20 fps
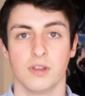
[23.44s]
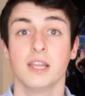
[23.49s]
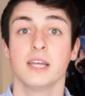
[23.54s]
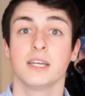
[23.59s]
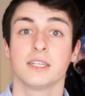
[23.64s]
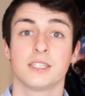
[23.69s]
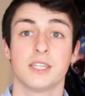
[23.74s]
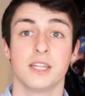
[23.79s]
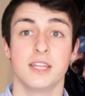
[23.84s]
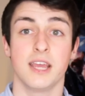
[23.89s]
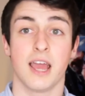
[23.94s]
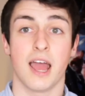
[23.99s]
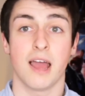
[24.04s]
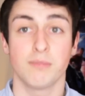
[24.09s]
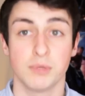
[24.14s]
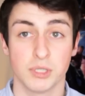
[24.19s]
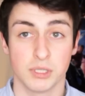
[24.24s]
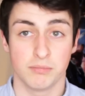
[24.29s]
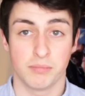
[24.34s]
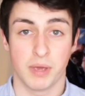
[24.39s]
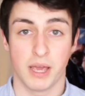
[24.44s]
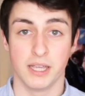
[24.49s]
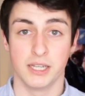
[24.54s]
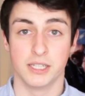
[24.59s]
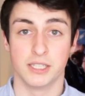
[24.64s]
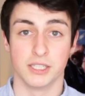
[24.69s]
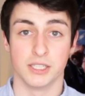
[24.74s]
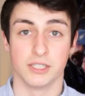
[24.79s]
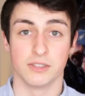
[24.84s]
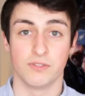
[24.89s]
Links to the Amazon
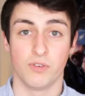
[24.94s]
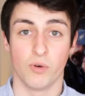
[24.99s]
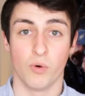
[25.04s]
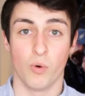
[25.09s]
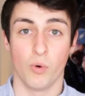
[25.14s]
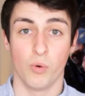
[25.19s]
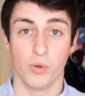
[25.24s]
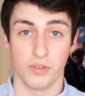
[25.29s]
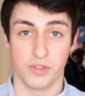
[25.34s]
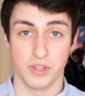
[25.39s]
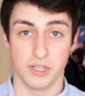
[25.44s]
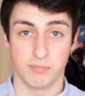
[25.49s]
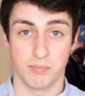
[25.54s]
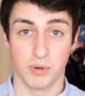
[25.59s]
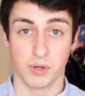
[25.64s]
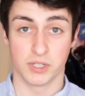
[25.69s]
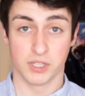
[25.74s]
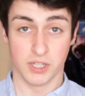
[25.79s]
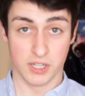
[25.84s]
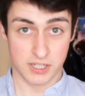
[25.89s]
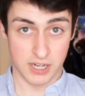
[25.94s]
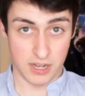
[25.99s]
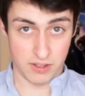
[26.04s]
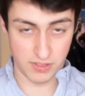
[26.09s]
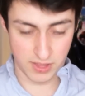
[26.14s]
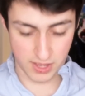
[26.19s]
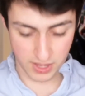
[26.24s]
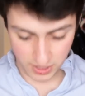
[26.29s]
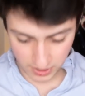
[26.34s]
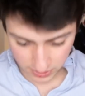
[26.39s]
pages for all of these books are
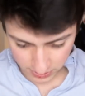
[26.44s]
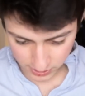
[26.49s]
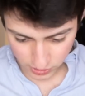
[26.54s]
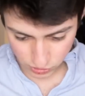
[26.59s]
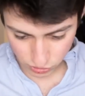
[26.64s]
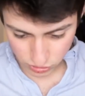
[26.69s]
down there in the